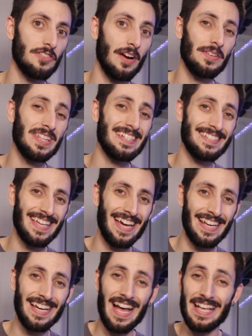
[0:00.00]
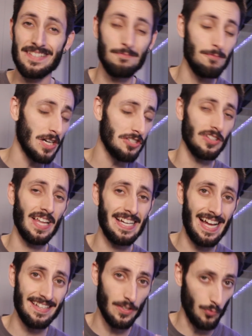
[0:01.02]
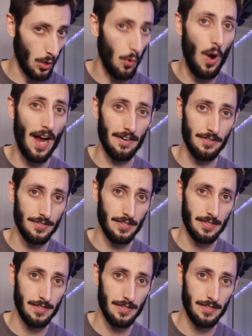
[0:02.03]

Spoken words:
sure everything's getting as much light as it requires.